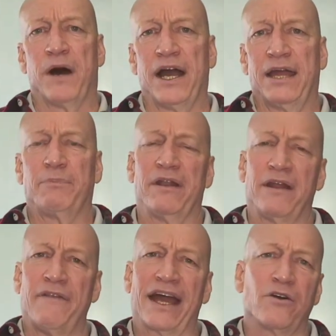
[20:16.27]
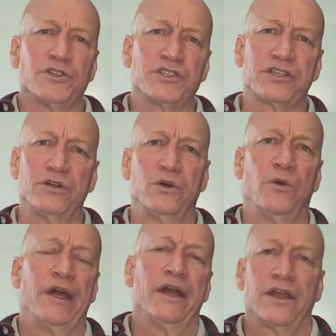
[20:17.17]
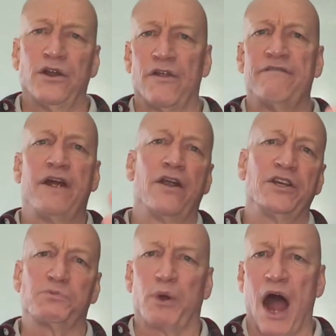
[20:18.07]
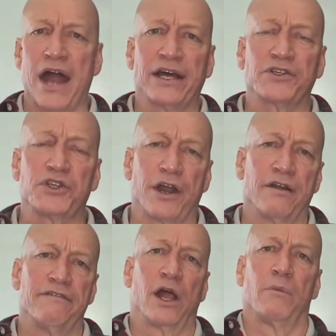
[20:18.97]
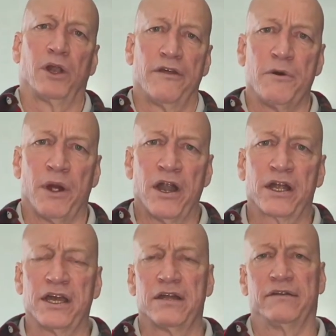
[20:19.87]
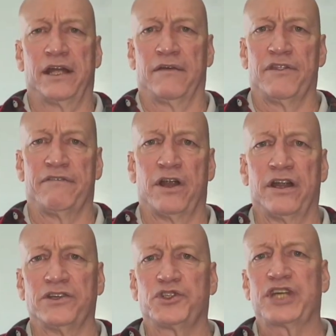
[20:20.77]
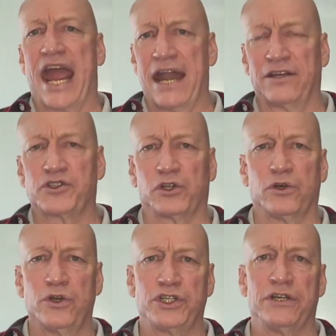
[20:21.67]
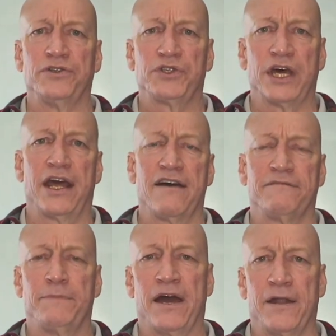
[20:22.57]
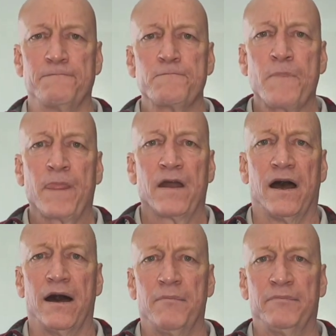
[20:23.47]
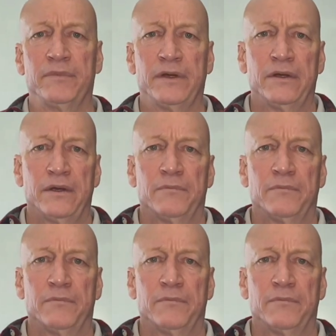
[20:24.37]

pipe. And that goes to the various products that are available in the market and the various scanning solutions that have been um,